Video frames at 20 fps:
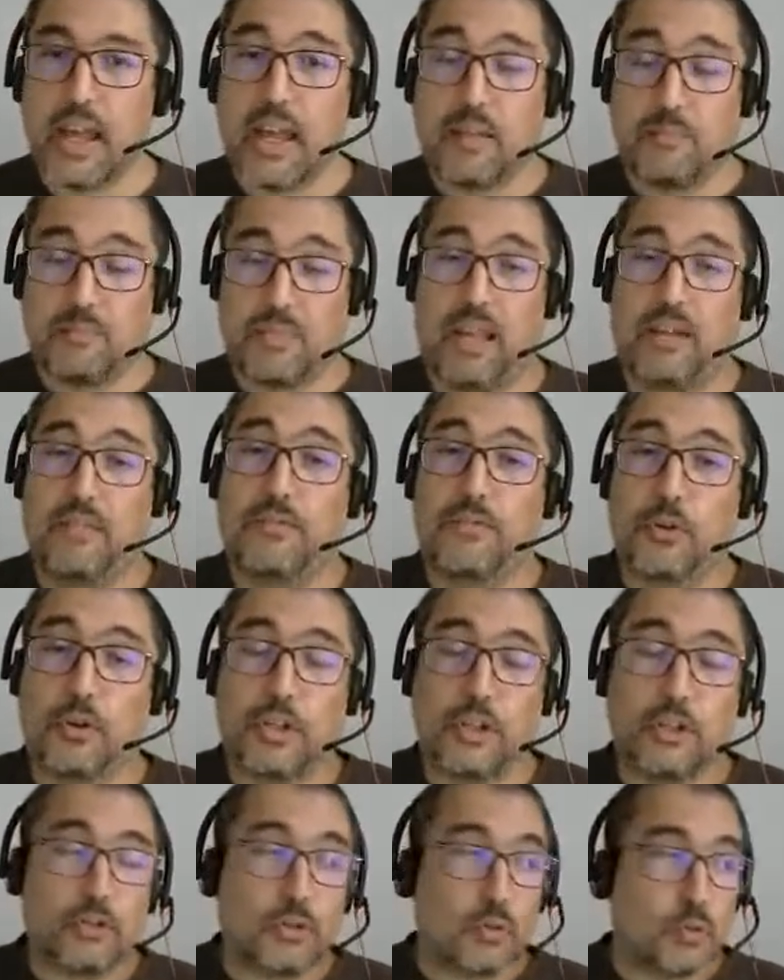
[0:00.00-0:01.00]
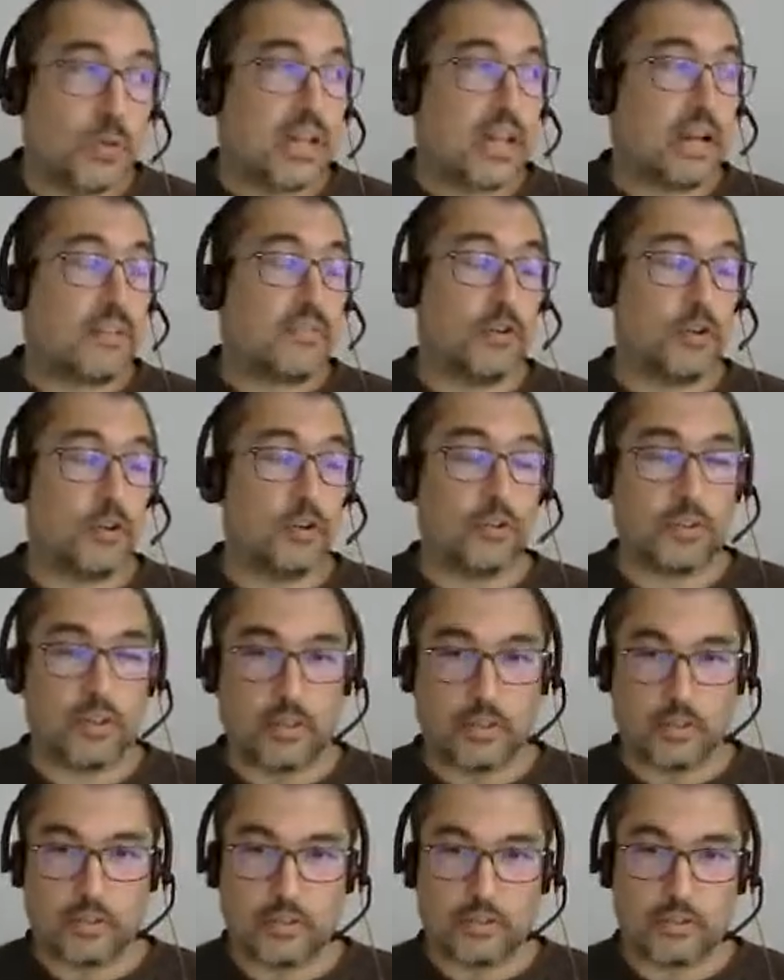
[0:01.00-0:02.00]
And for Linux, we have
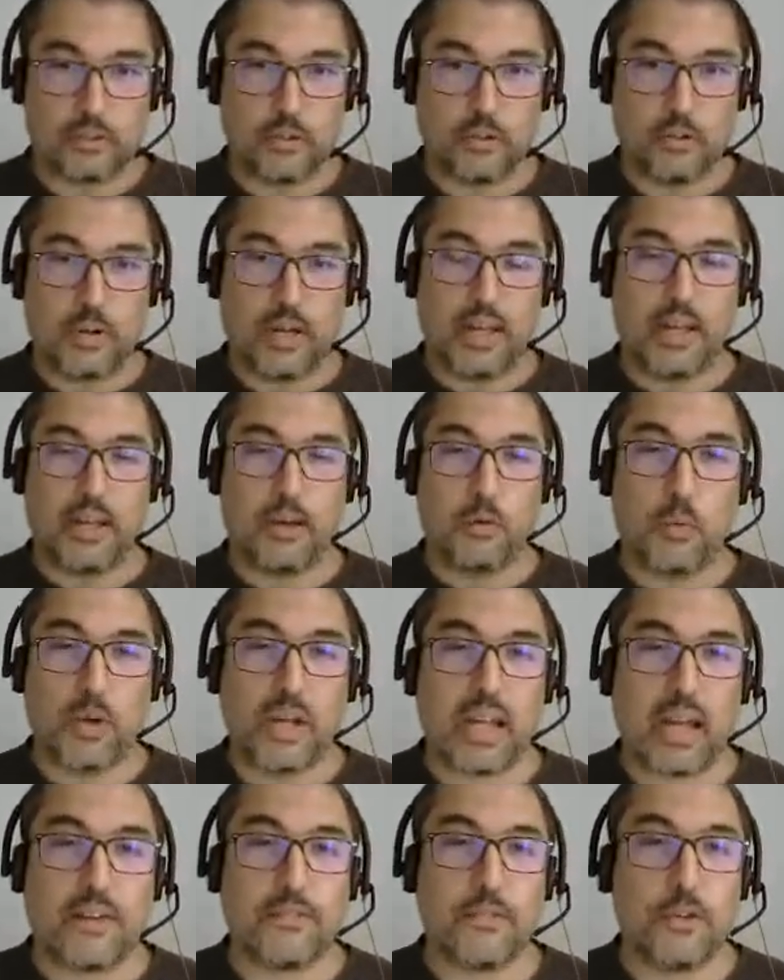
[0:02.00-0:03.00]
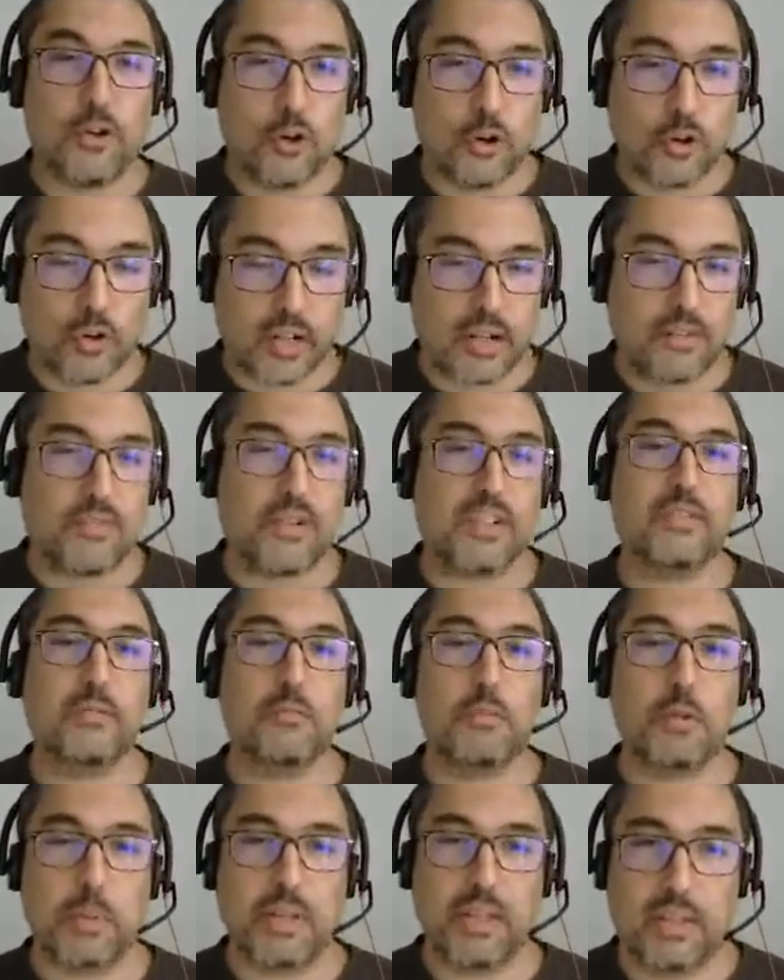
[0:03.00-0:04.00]
nothing. So uh, we have no reference
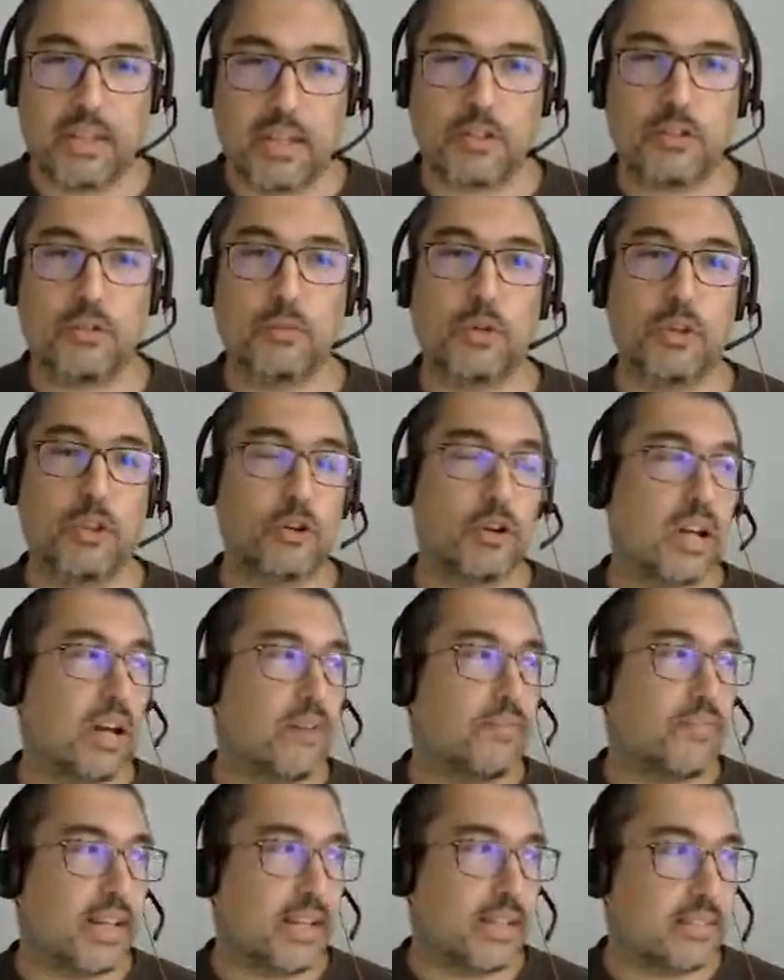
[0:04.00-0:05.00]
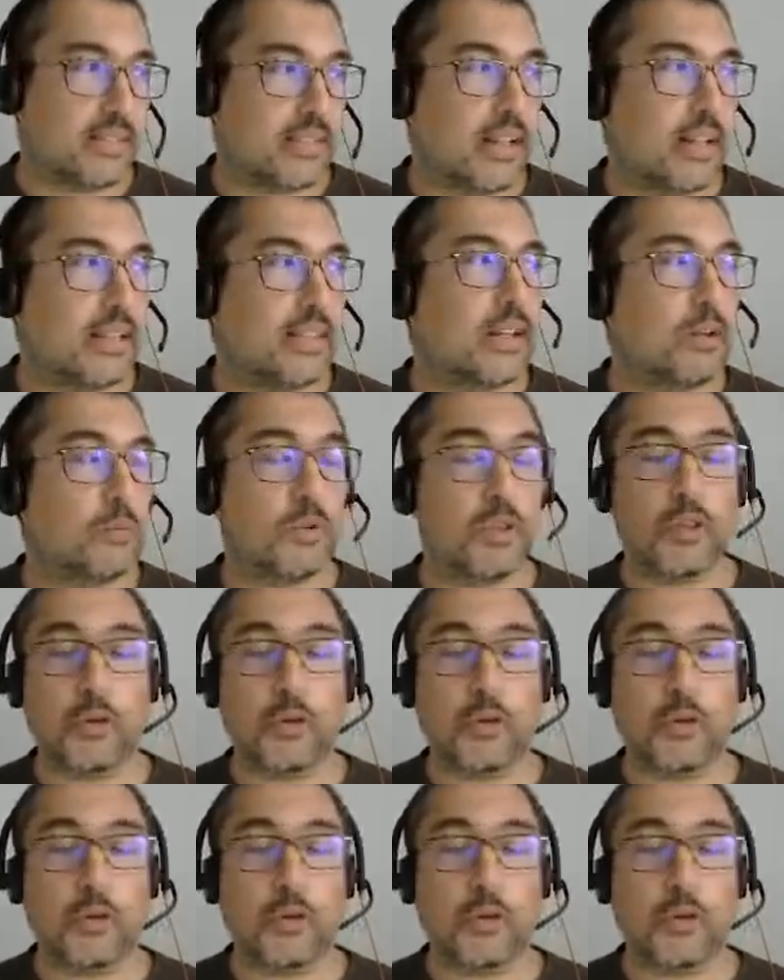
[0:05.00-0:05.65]
implementation. We don't have any standard. We, do,